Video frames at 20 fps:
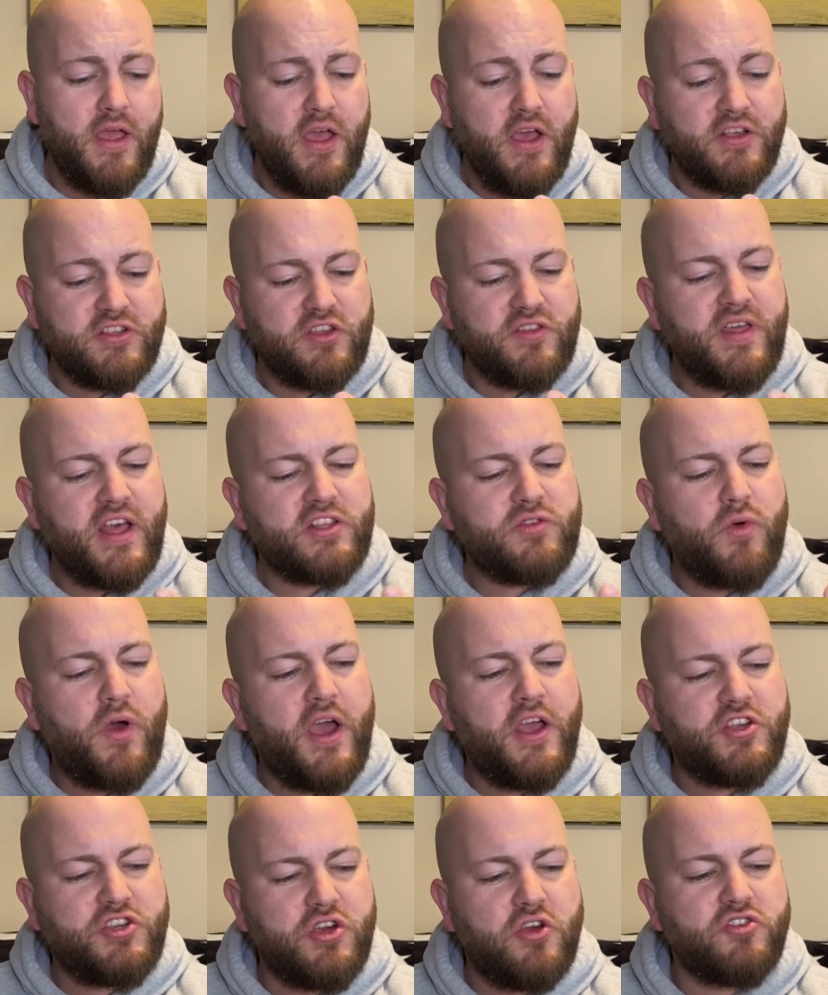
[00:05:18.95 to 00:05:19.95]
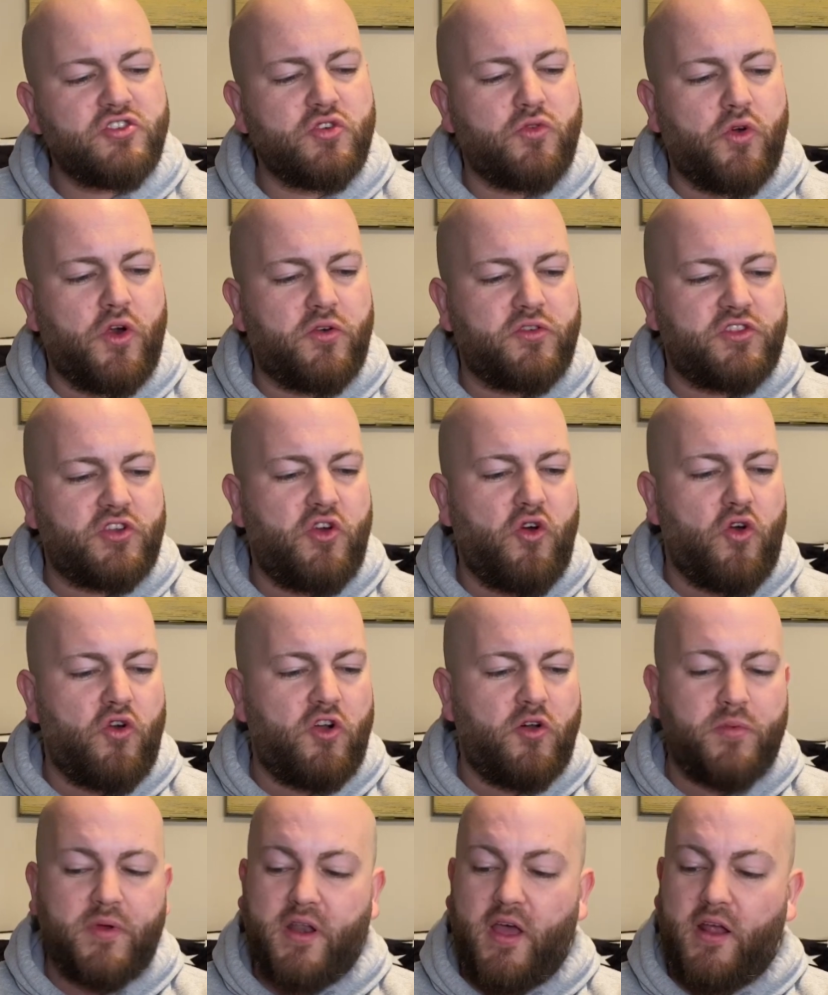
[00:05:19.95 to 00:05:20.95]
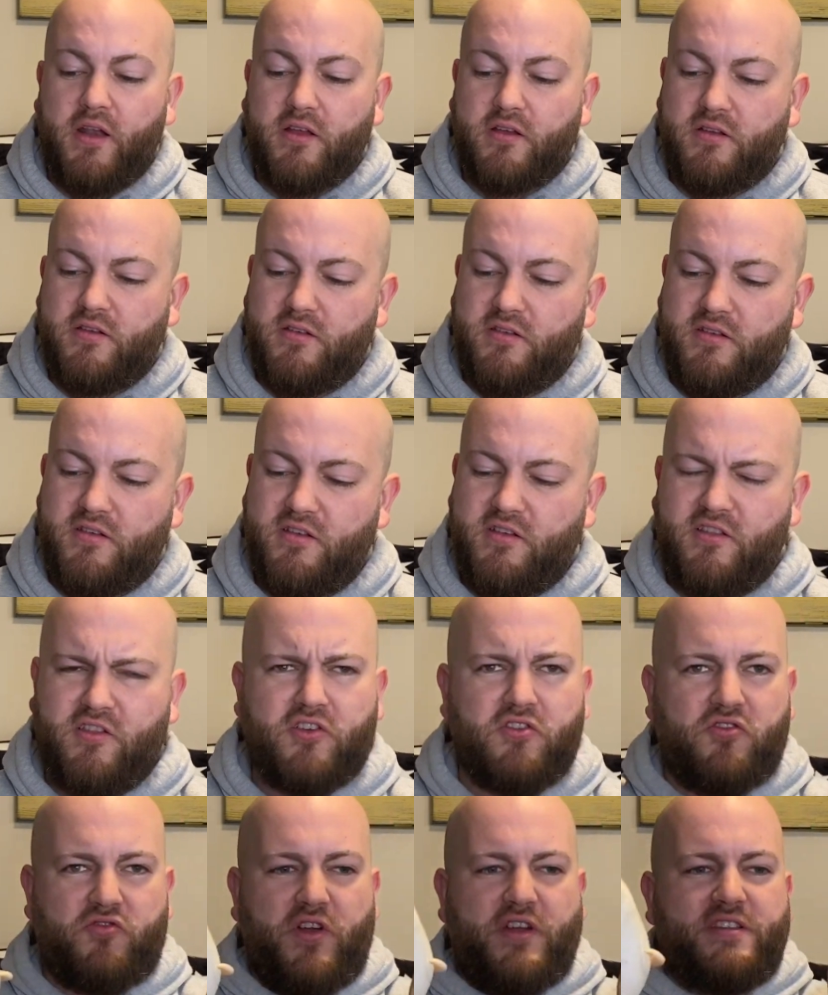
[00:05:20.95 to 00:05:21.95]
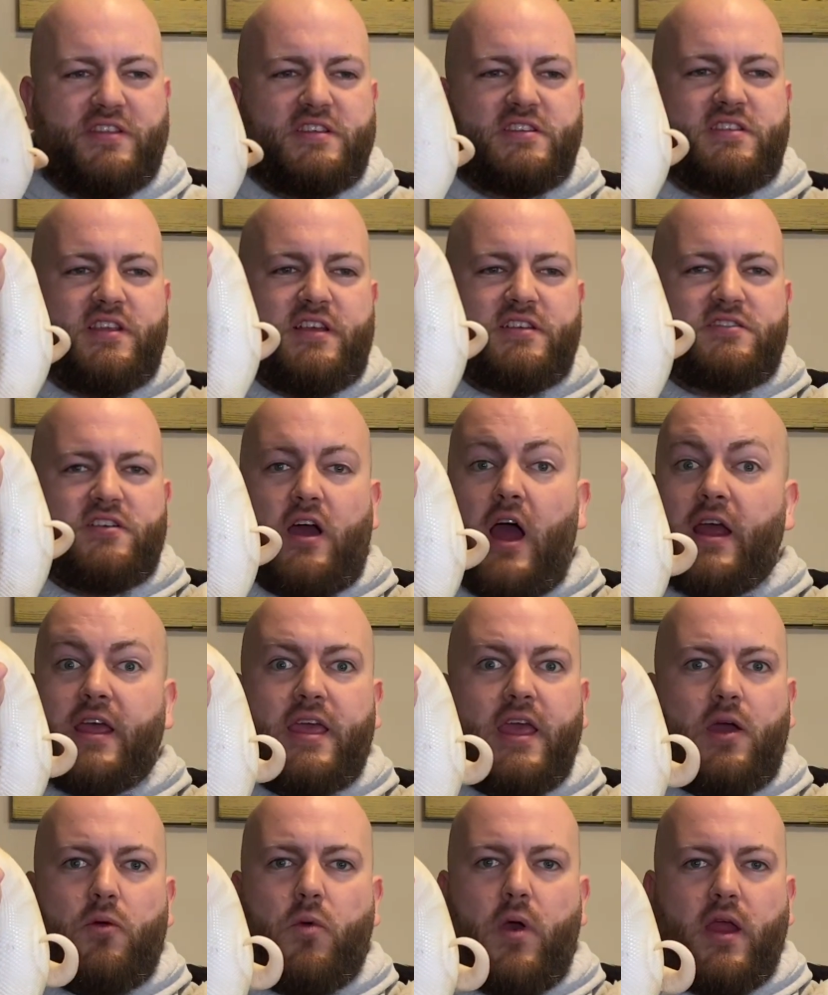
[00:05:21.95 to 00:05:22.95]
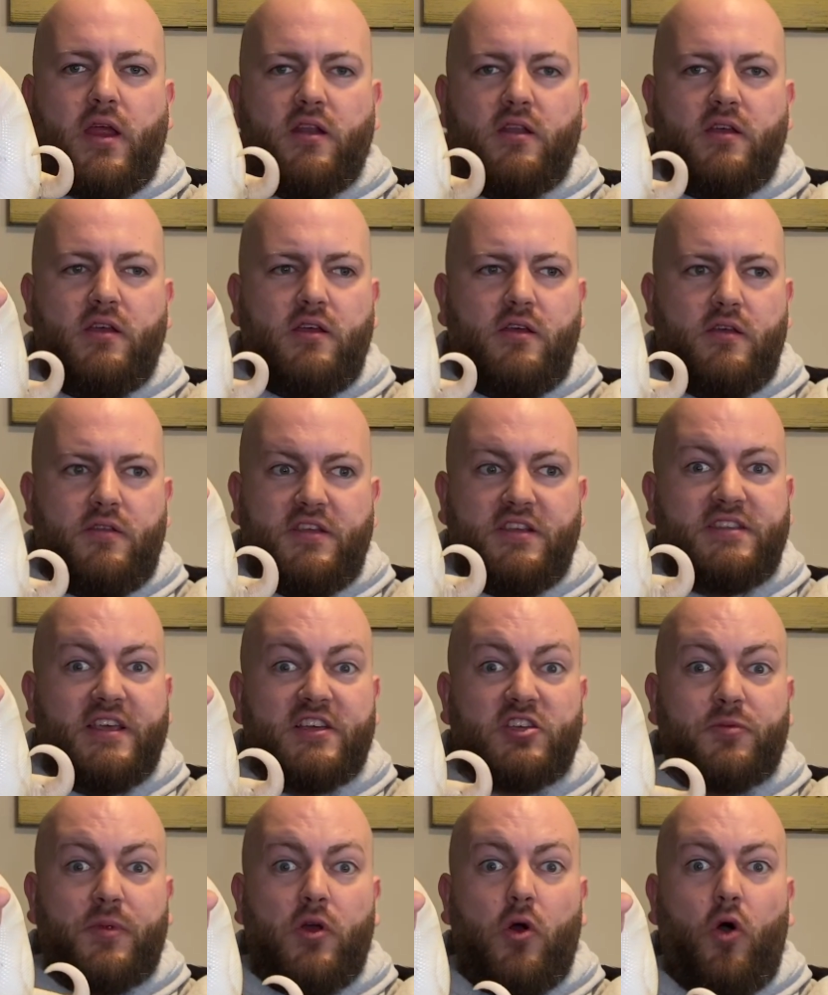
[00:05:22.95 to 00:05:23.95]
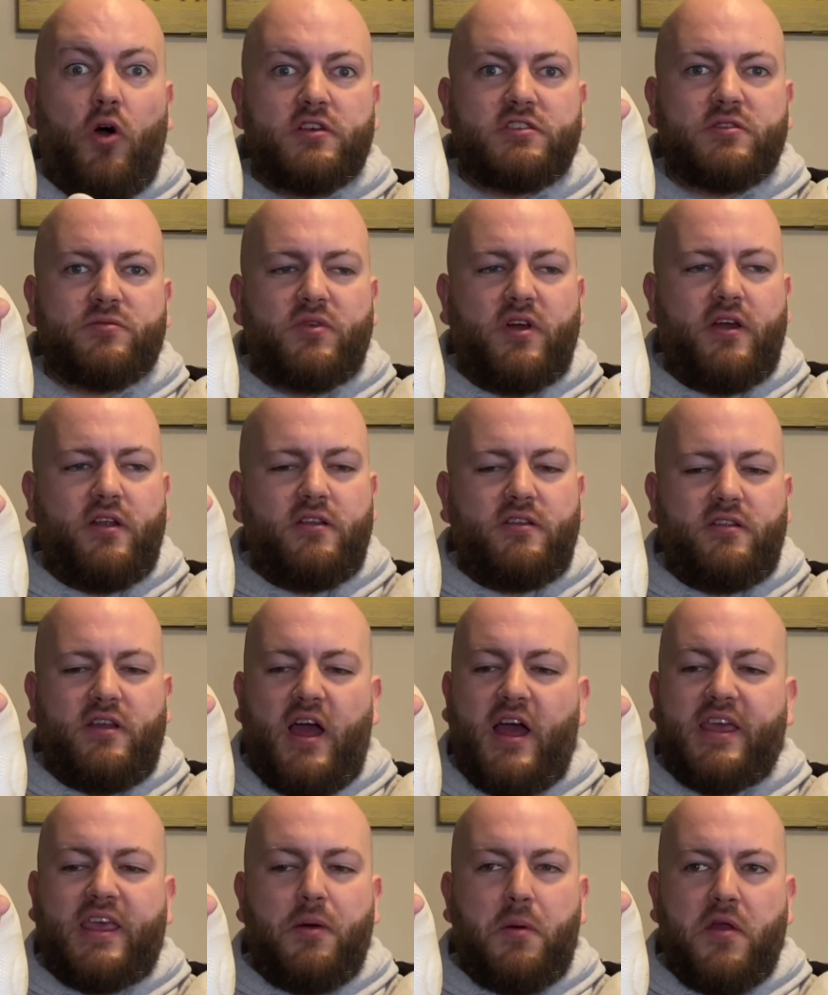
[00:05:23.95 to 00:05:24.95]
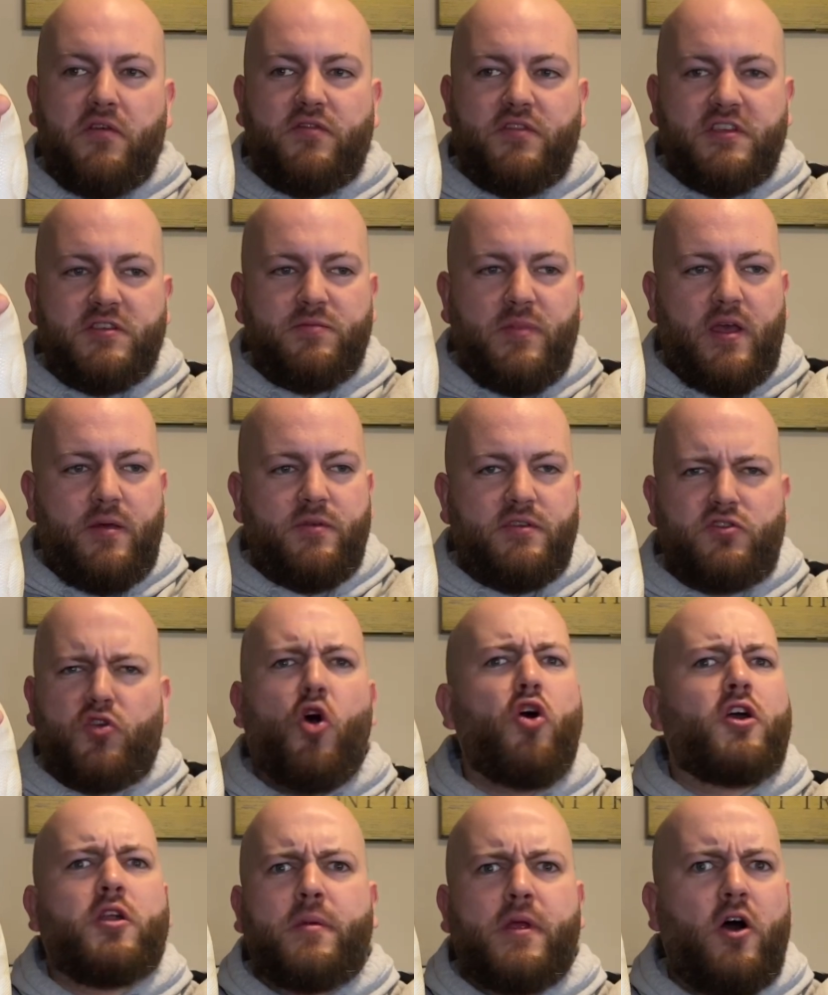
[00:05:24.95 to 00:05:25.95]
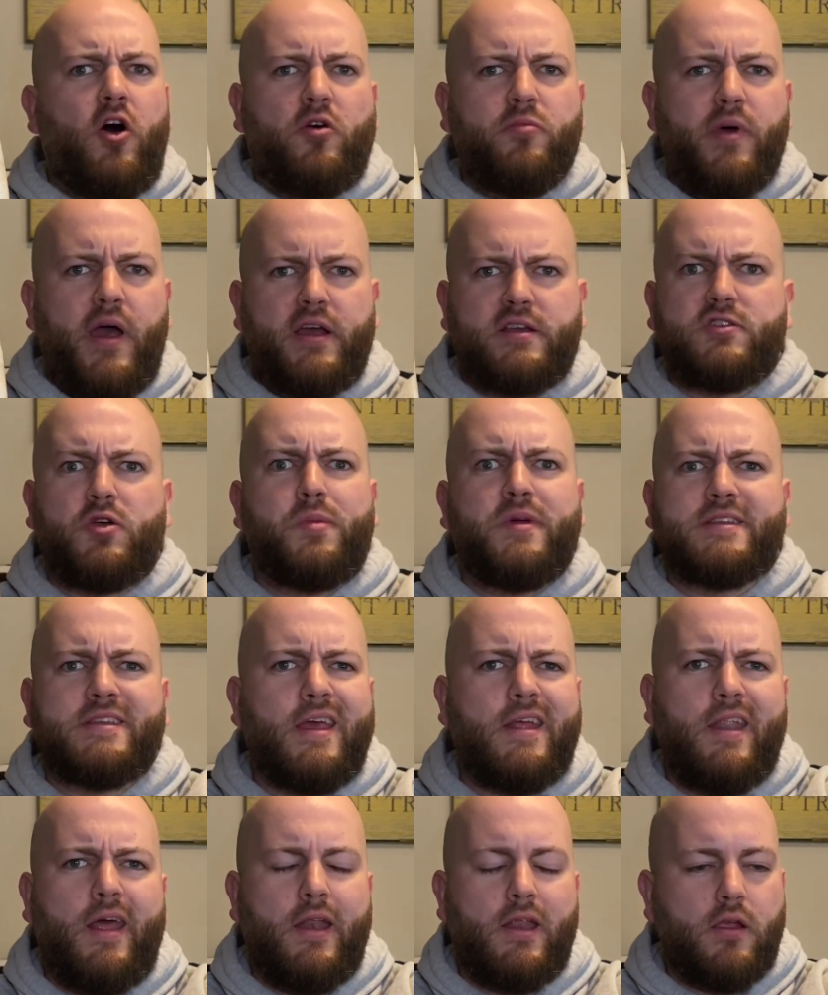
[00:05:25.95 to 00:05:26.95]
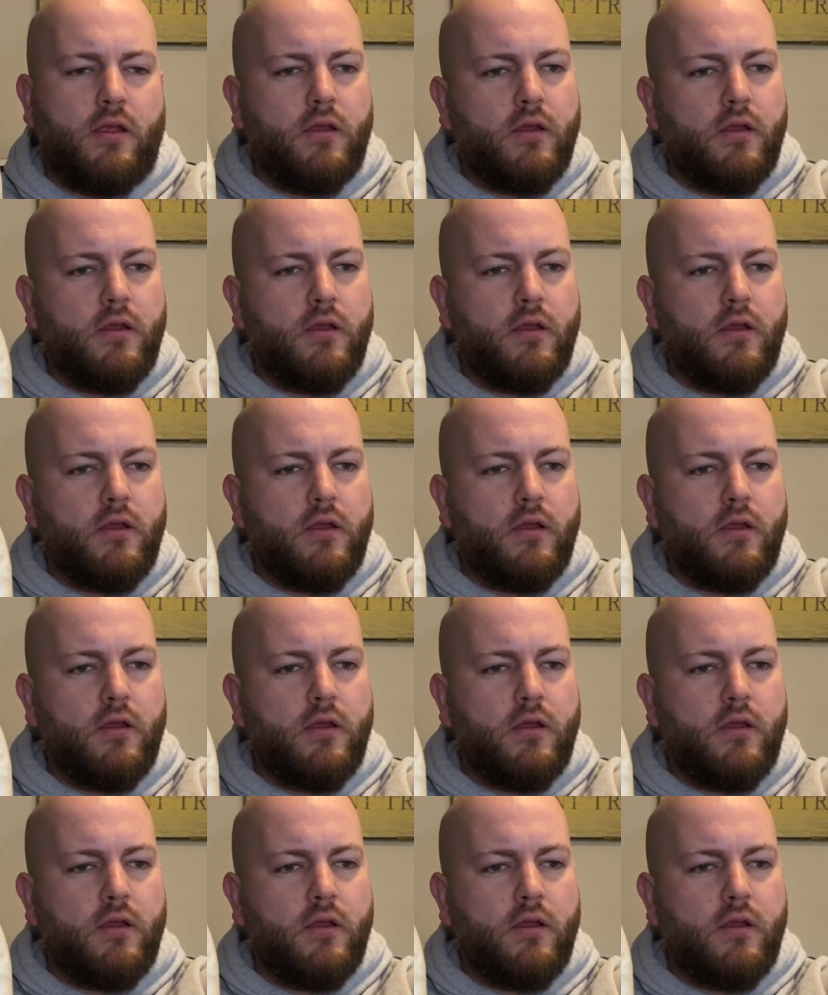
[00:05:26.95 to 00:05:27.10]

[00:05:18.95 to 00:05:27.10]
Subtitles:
So that's why I chose to work with the Coral Banana. Look how great these snakes are. I can't wait. These snakes are going to be awesome, right? I can't wait for these babies. They're all going to be holdbacks. Nobody's getting any.